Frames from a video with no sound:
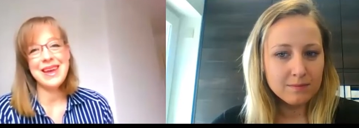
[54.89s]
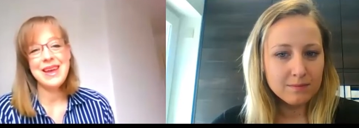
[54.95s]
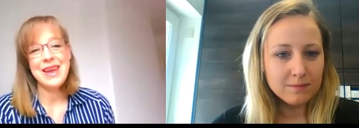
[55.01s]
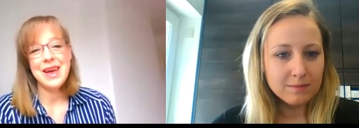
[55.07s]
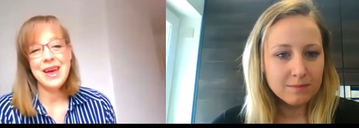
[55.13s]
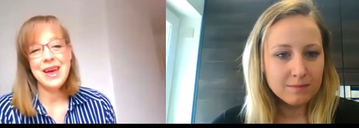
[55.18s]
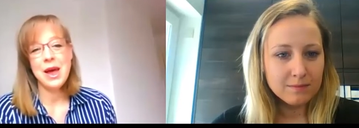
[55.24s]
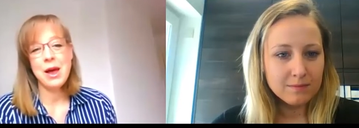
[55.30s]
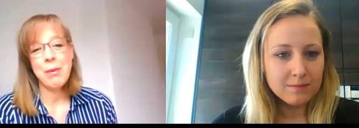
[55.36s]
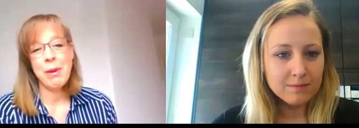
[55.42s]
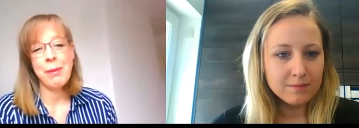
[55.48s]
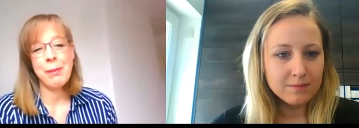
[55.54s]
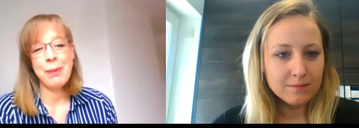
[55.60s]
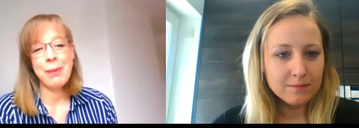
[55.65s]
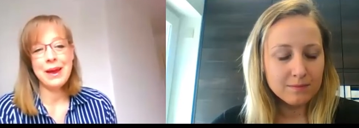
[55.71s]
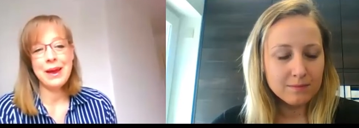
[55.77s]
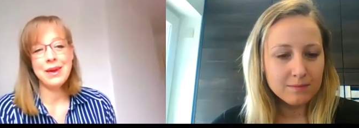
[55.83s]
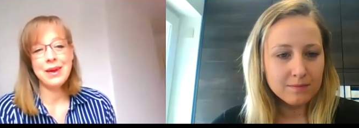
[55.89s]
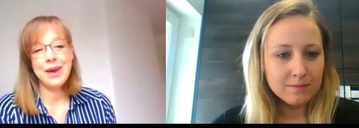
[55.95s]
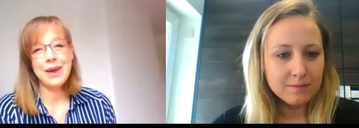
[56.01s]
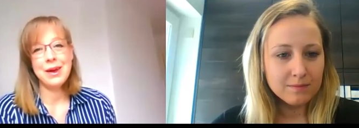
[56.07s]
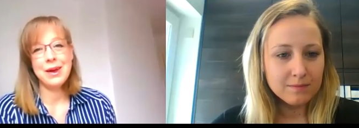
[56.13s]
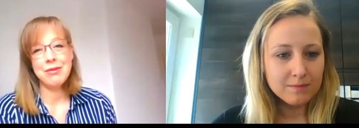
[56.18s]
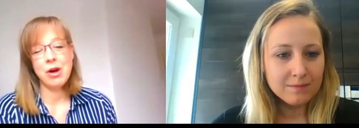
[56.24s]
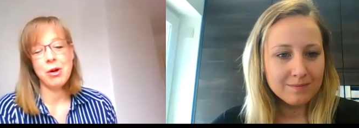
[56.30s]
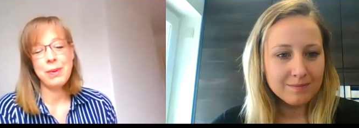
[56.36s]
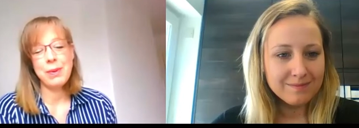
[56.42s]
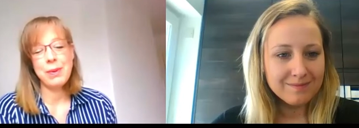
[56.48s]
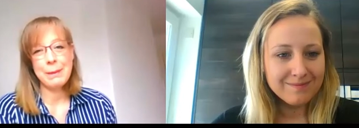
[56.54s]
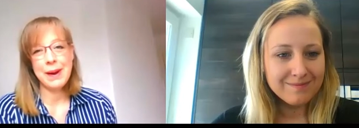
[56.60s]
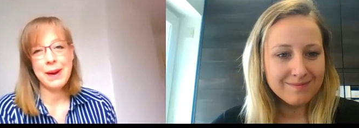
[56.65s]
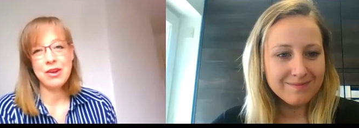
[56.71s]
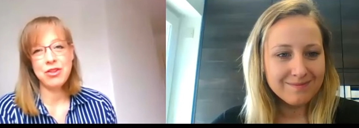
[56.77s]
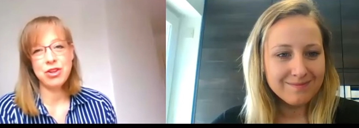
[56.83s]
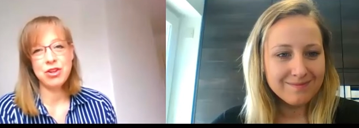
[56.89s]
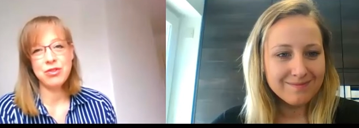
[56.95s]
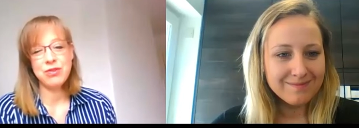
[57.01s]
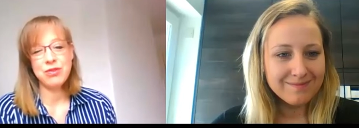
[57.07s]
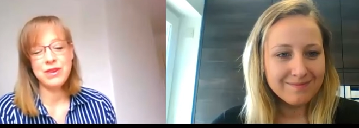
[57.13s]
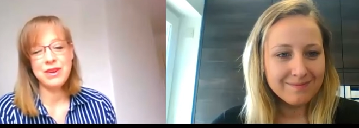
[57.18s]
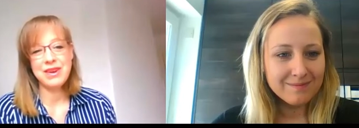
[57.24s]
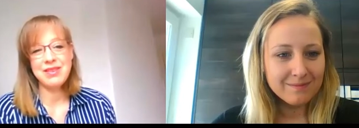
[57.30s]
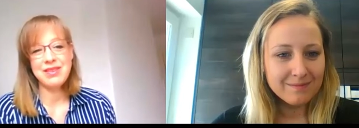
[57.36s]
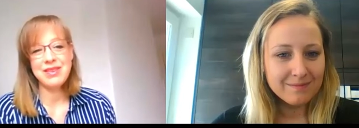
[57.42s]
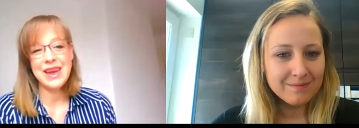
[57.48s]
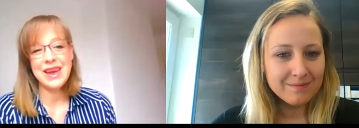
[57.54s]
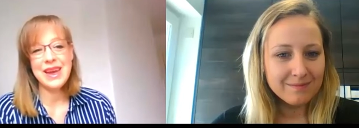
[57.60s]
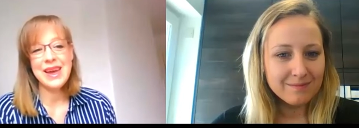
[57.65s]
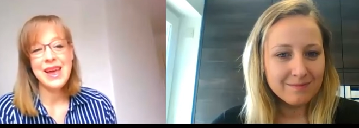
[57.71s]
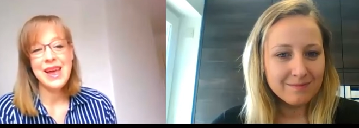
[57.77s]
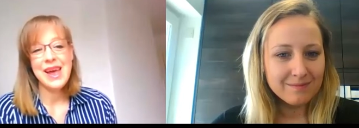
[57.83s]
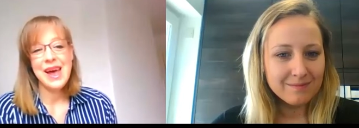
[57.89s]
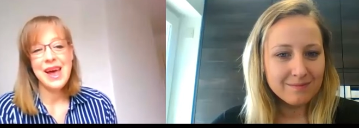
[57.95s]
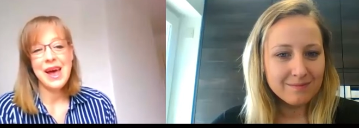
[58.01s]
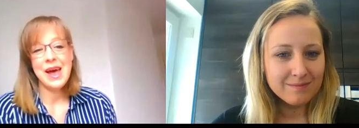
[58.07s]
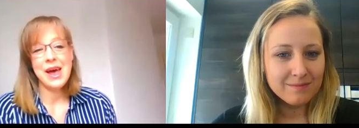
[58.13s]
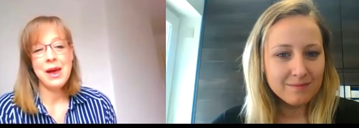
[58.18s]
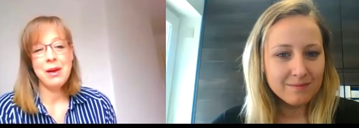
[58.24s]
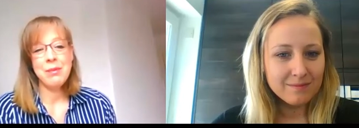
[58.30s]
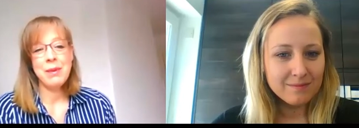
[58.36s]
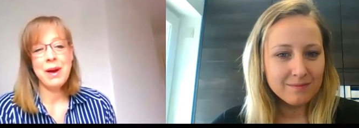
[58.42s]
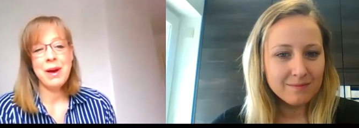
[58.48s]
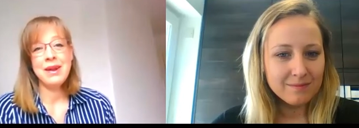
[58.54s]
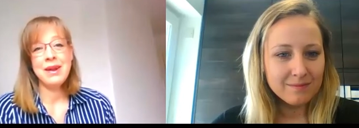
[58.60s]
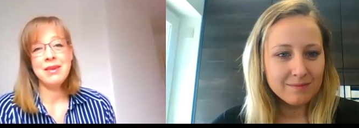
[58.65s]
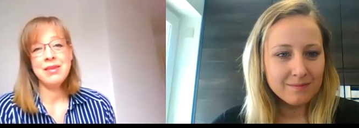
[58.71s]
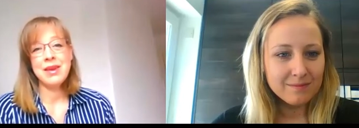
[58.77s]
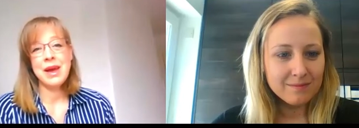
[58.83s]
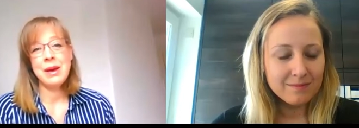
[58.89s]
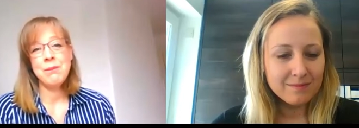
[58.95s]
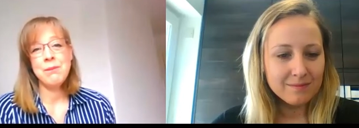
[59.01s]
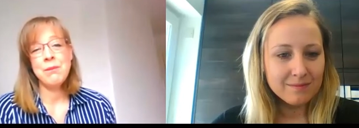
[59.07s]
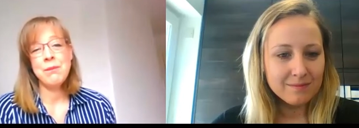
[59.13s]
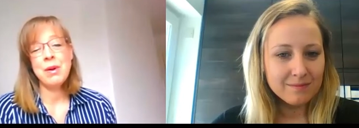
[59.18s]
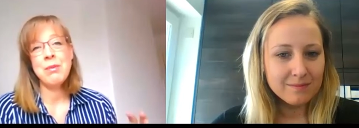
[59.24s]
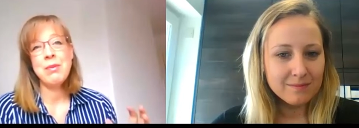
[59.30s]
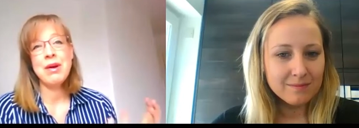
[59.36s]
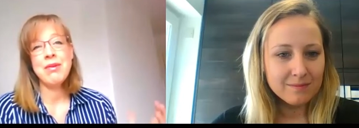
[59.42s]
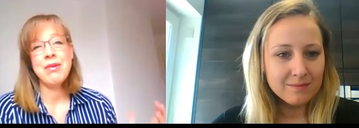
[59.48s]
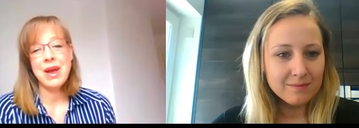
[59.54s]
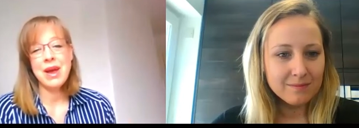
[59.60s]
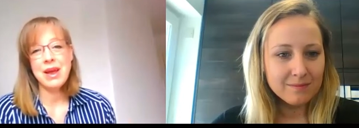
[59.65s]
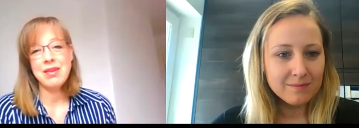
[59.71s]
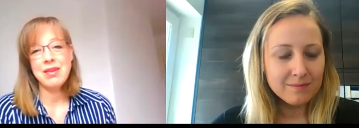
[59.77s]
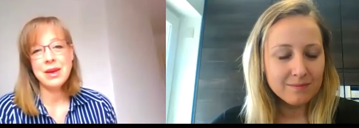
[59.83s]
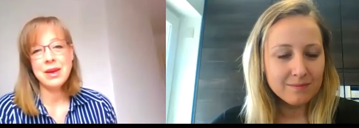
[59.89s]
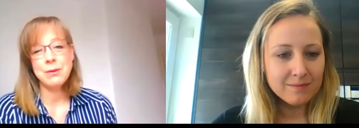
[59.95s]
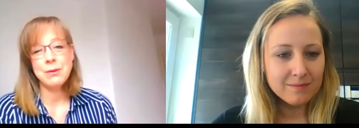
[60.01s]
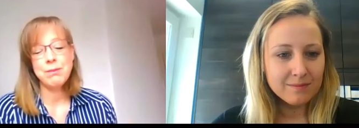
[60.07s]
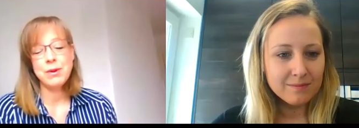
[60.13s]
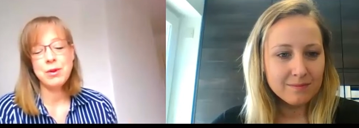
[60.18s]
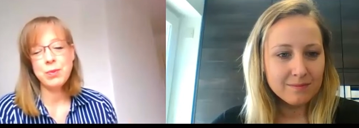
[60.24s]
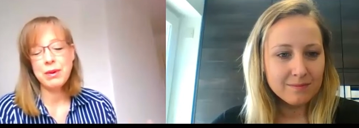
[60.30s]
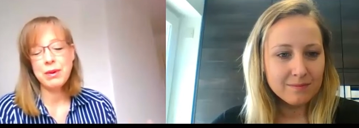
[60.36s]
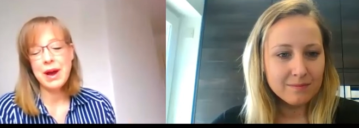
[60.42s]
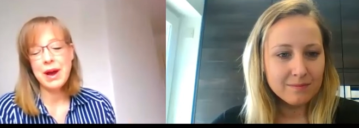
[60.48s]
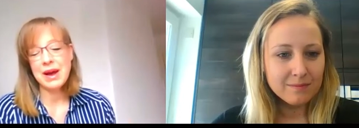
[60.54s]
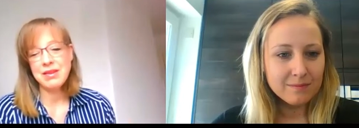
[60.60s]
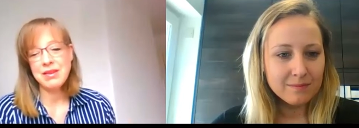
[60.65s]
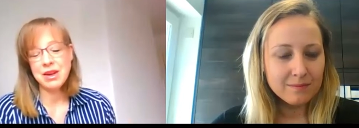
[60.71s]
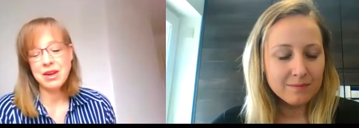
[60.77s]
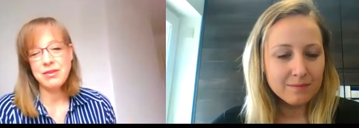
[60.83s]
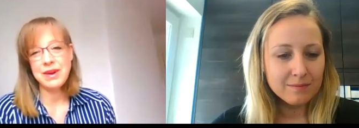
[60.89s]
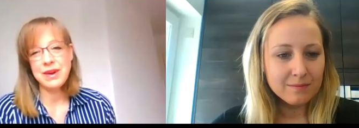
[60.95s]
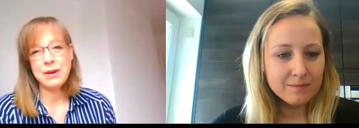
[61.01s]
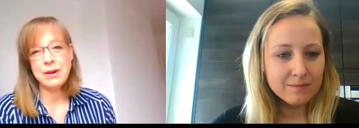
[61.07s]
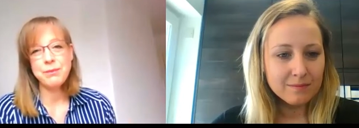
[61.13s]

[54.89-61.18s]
Speaker 1: Um, I'm a big, uh, I've got a big passion for Disney. Um, and um, when we create a bespoke itinerary,